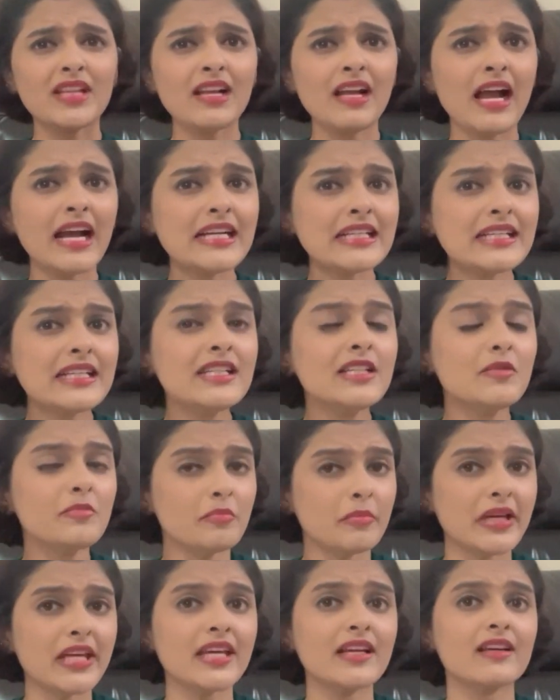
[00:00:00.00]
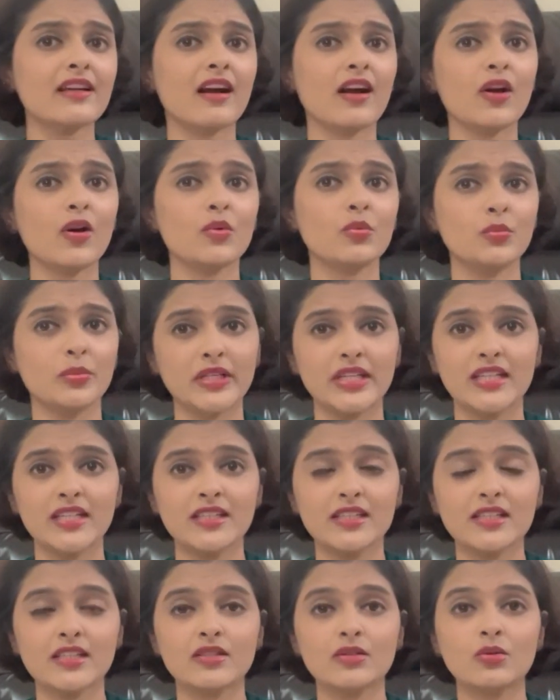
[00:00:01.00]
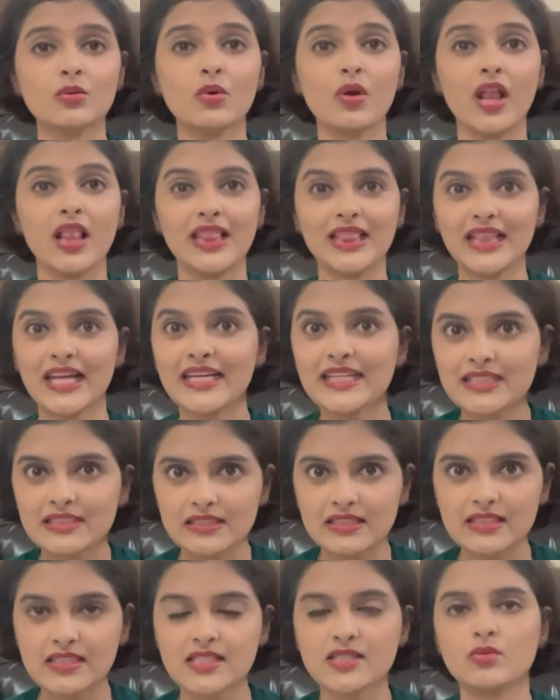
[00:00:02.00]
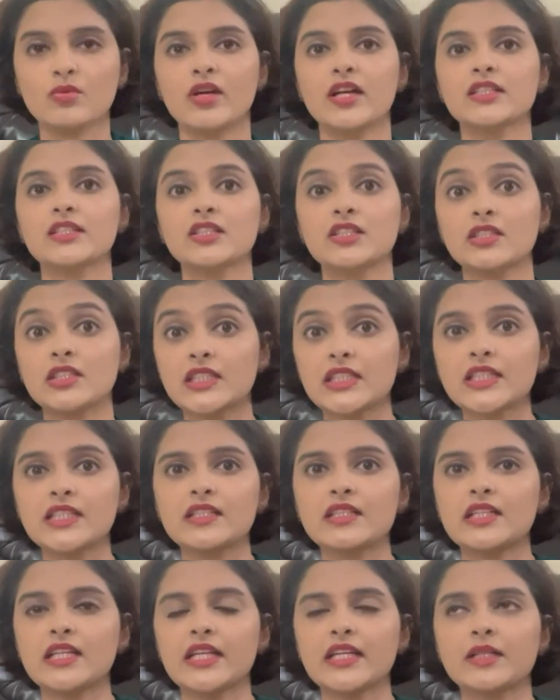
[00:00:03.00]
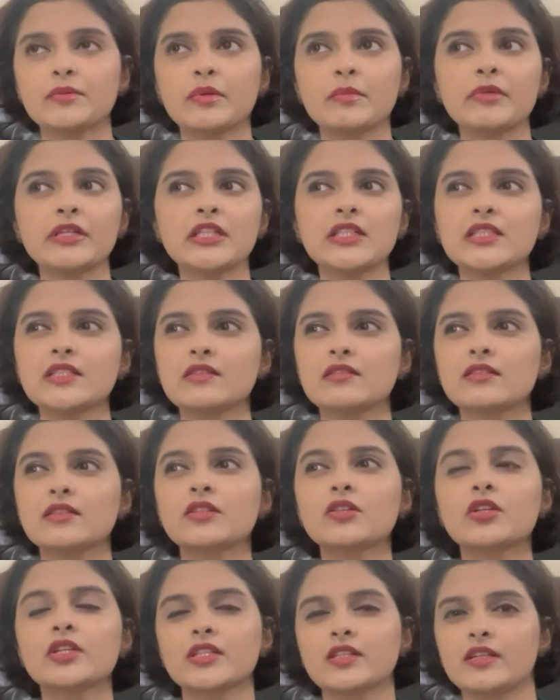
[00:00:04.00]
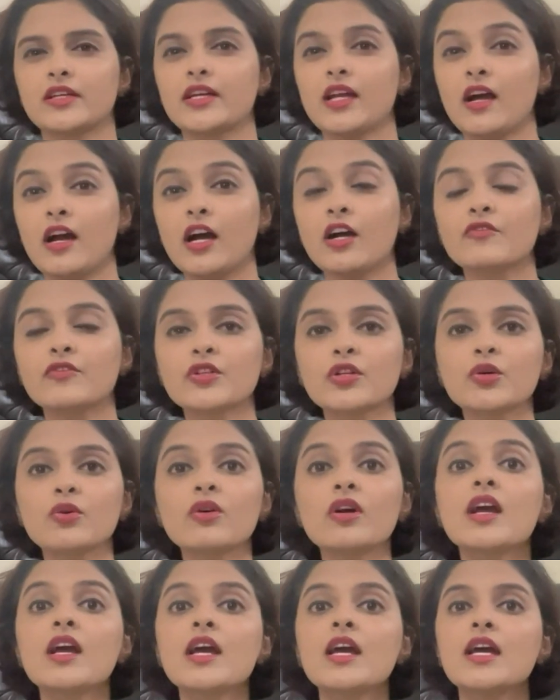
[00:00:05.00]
I did make a video like this one earlier, like maybe a year or year and a half ago.